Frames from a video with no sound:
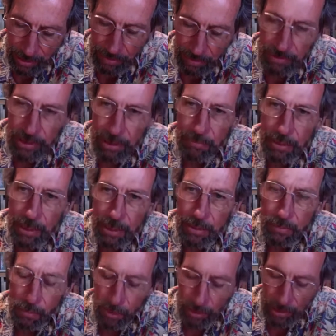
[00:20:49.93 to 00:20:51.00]
of something
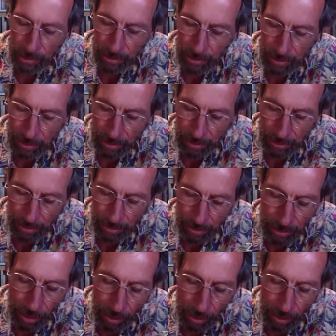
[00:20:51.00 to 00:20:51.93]
wanted, an